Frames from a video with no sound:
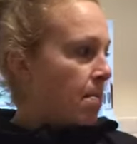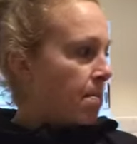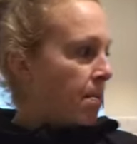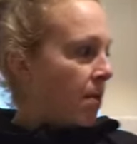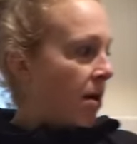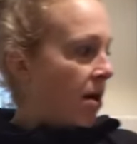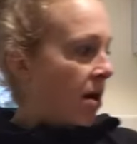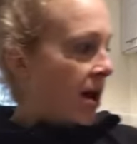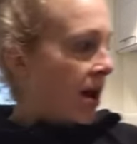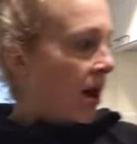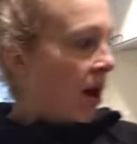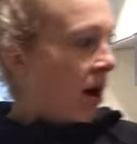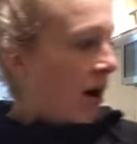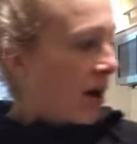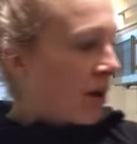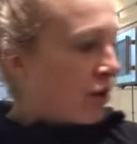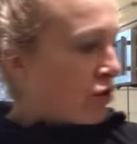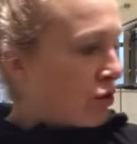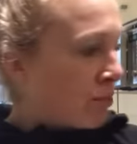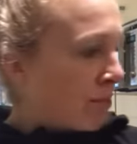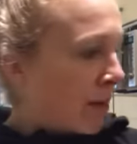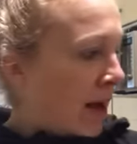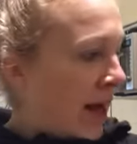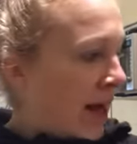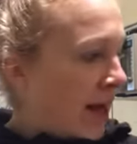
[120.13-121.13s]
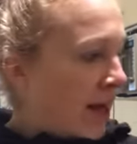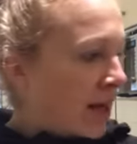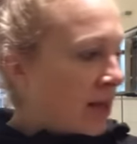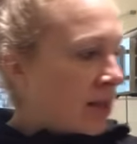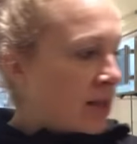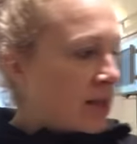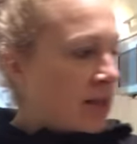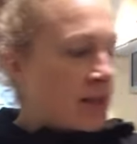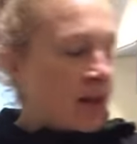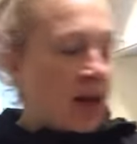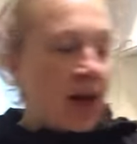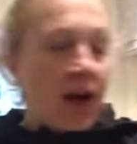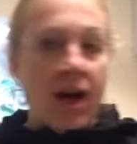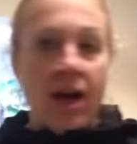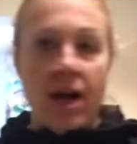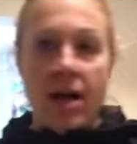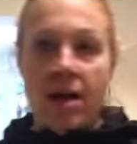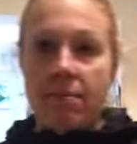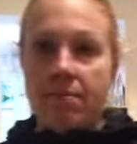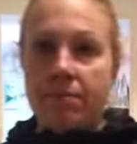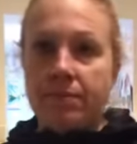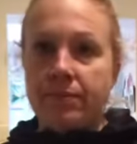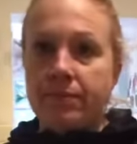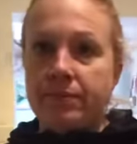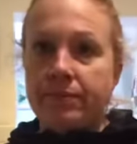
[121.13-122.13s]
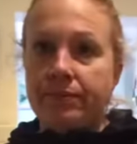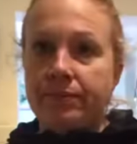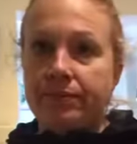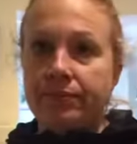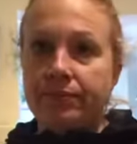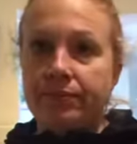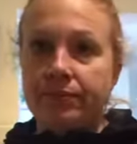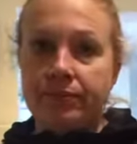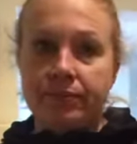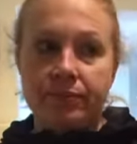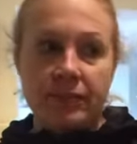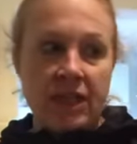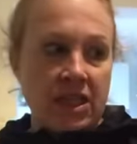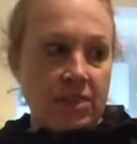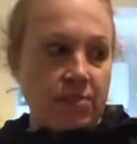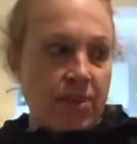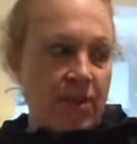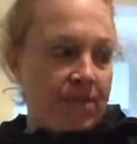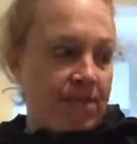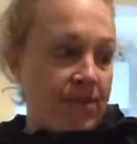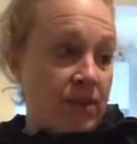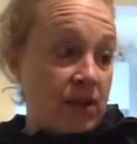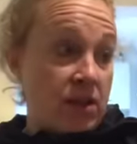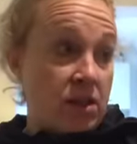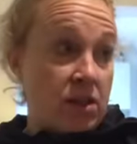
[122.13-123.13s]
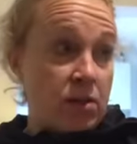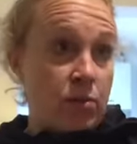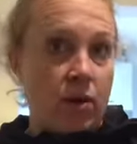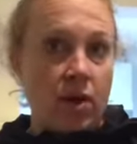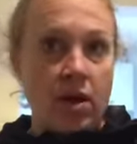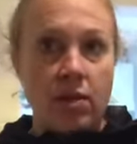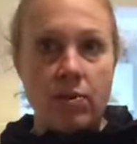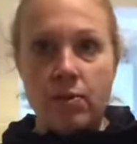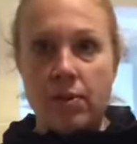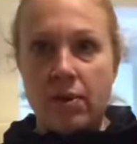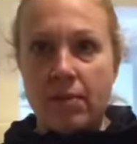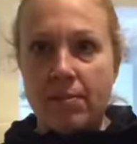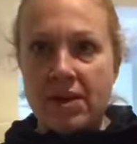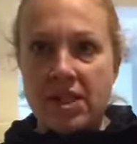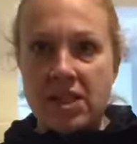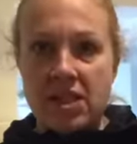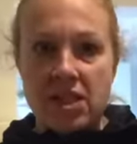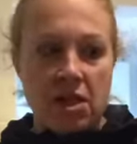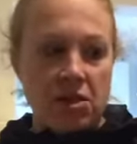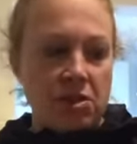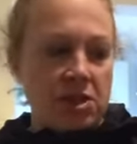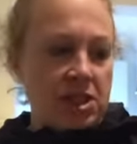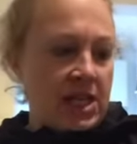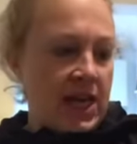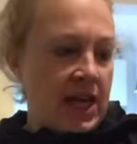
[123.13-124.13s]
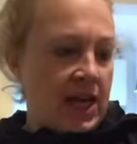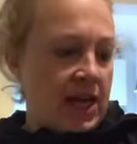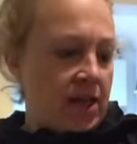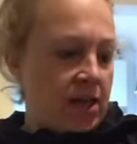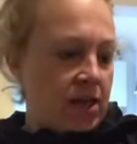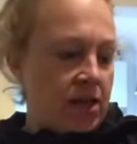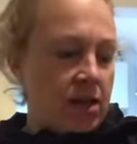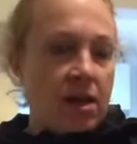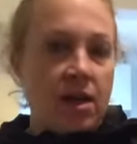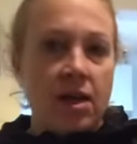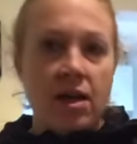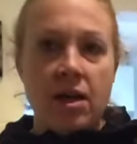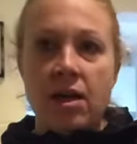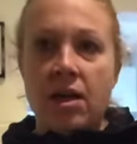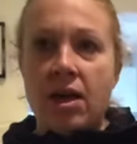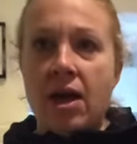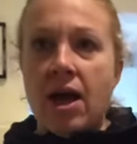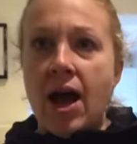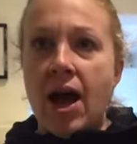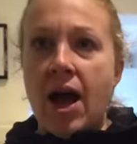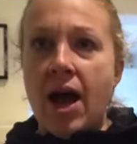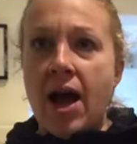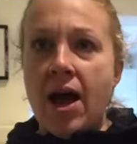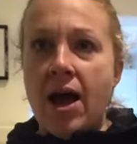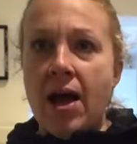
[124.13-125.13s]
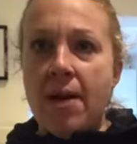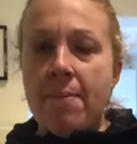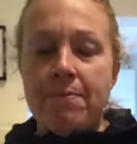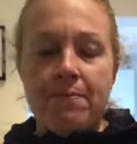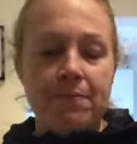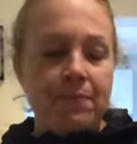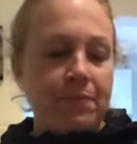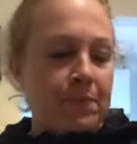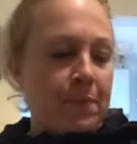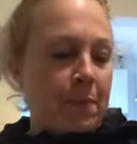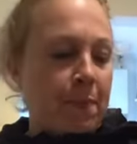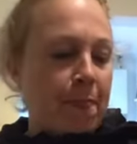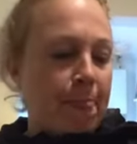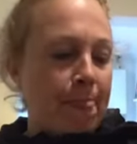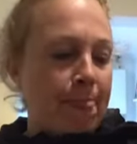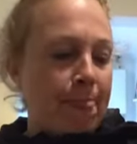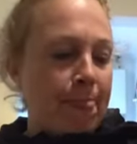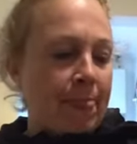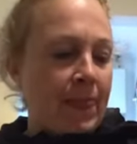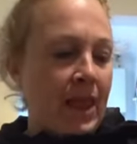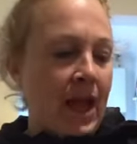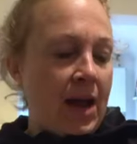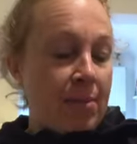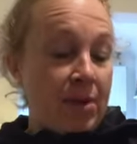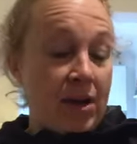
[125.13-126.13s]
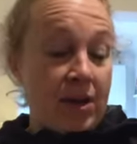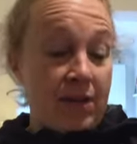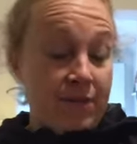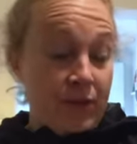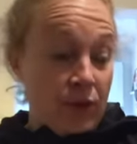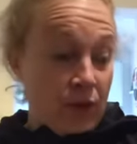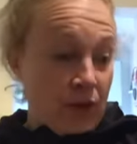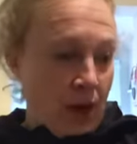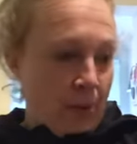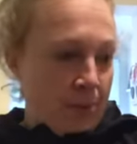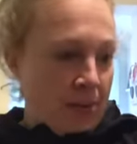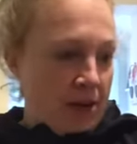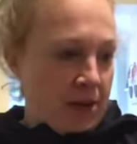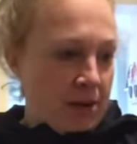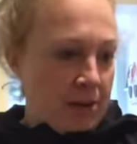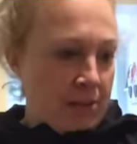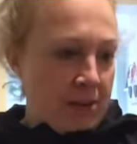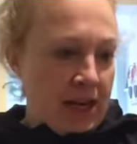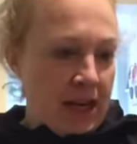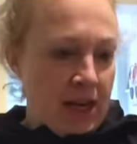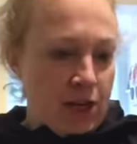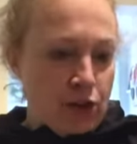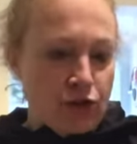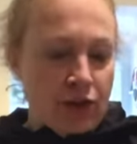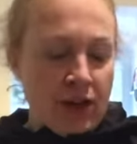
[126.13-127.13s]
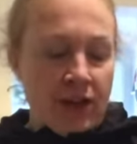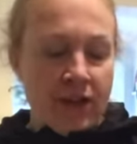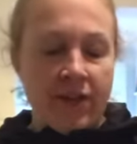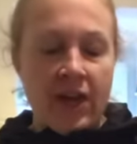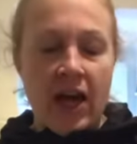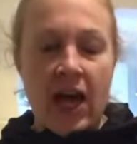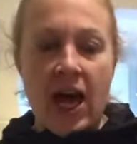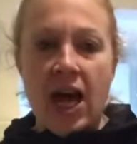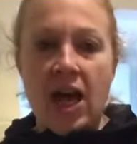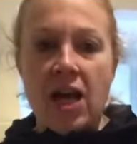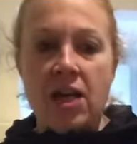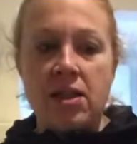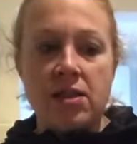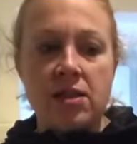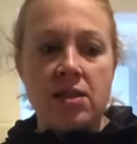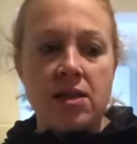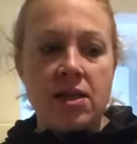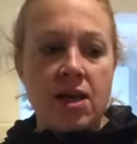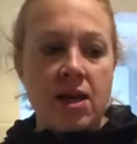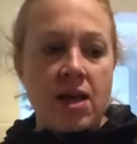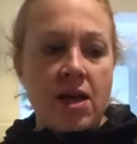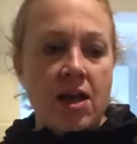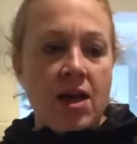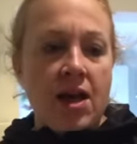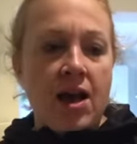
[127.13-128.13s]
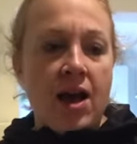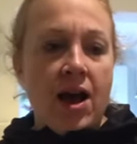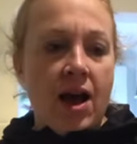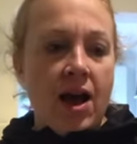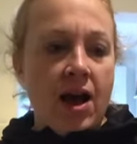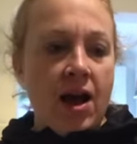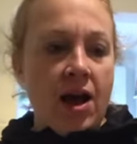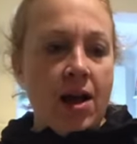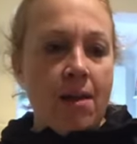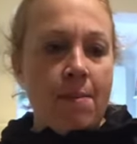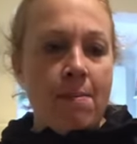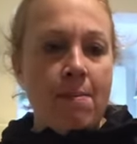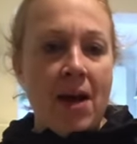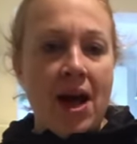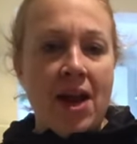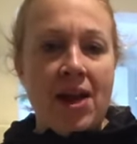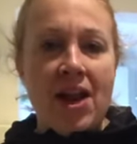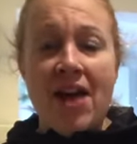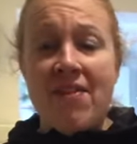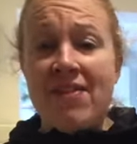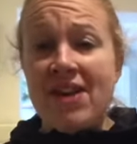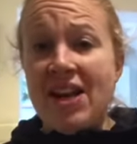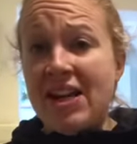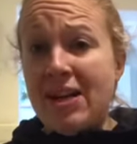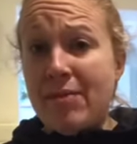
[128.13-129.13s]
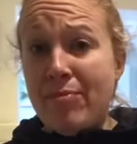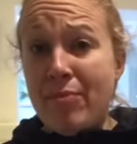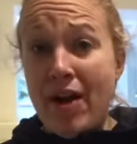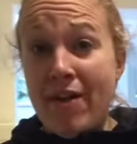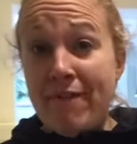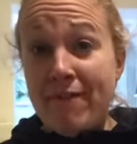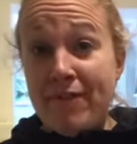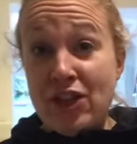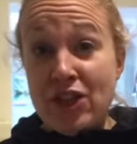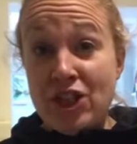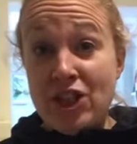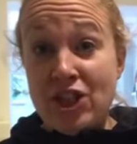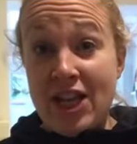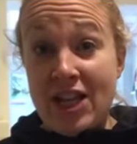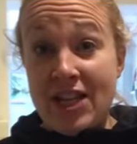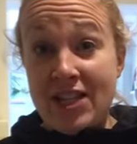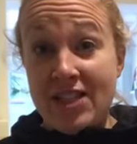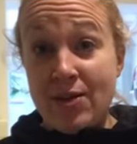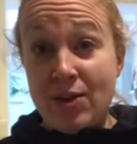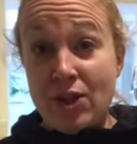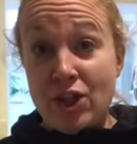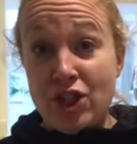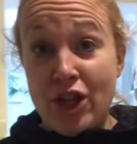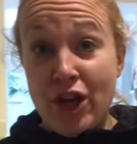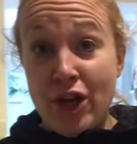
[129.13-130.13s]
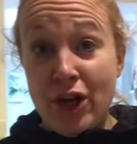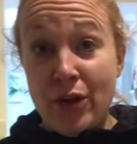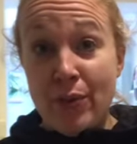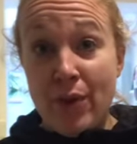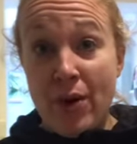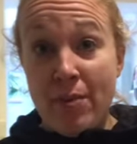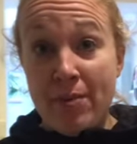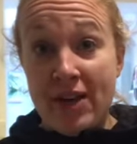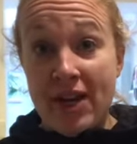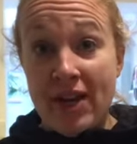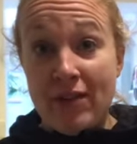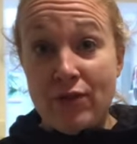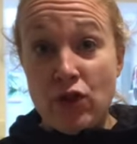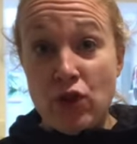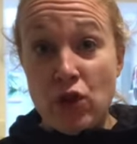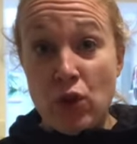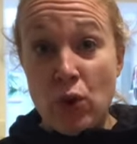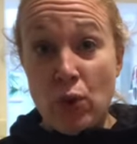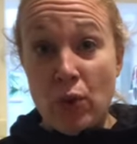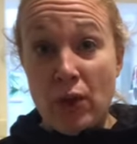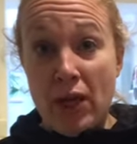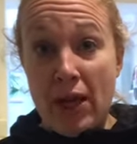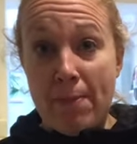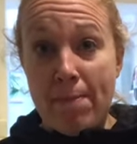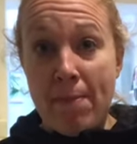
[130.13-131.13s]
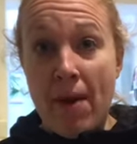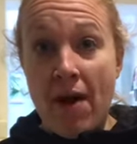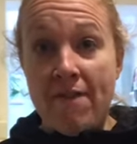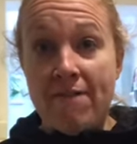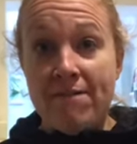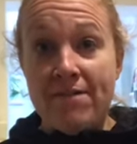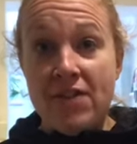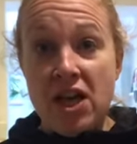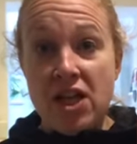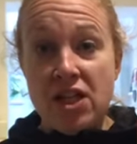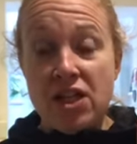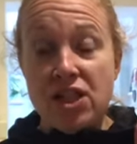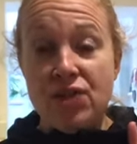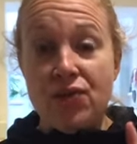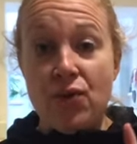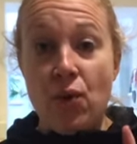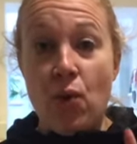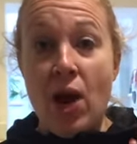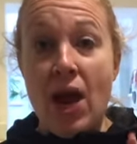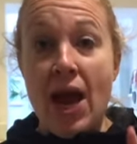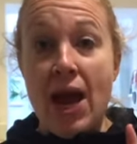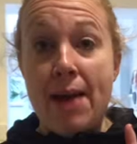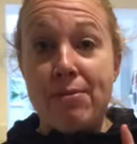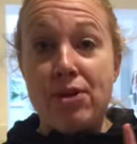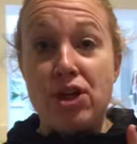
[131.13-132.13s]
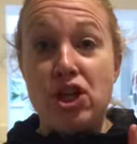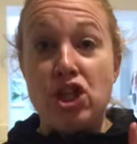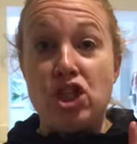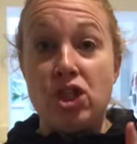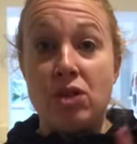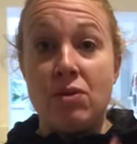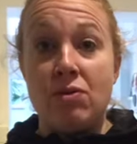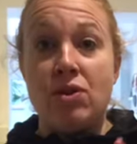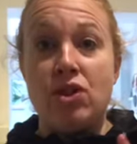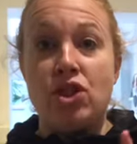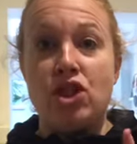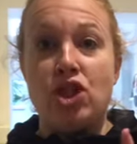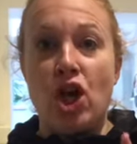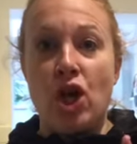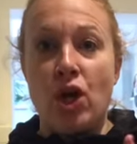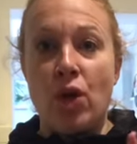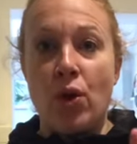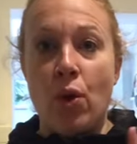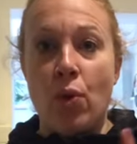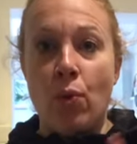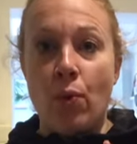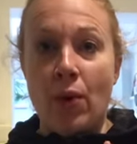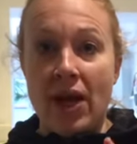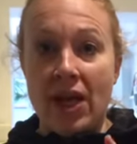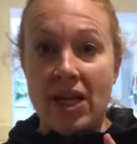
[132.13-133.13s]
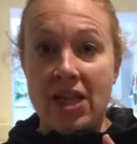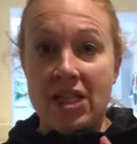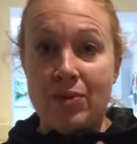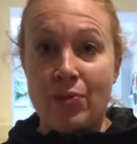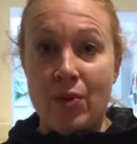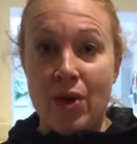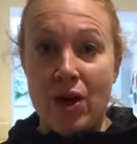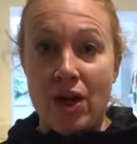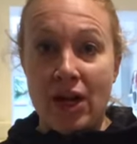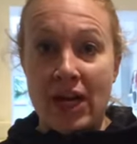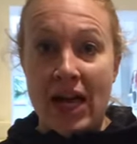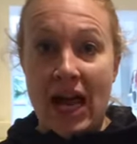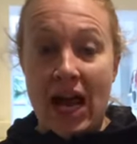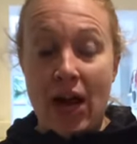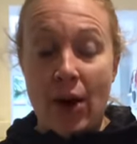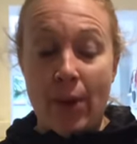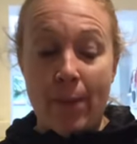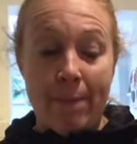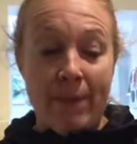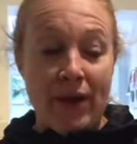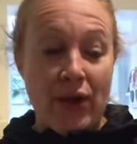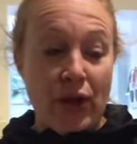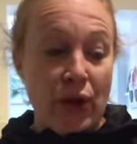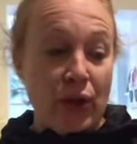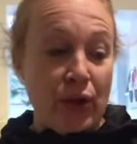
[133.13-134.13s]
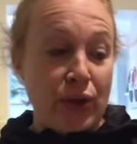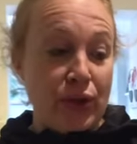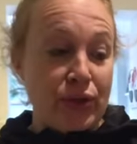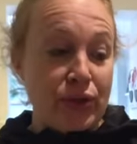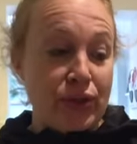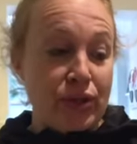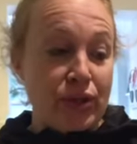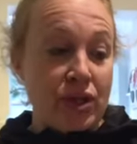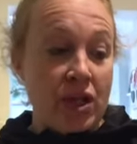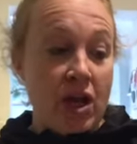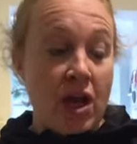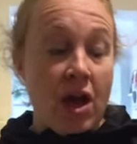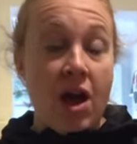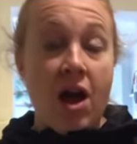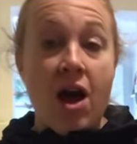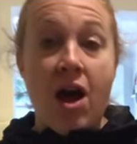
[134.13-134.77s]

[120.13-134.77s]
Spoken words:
my Hydromate. That's my first one. I'll be slow today. I'm going to fill that up in a minute and drink that. And I haven't had any breakfast yet, so I'll show you what I'm going to have shortly. But first of all, I am going to do a Joe Wicks workout because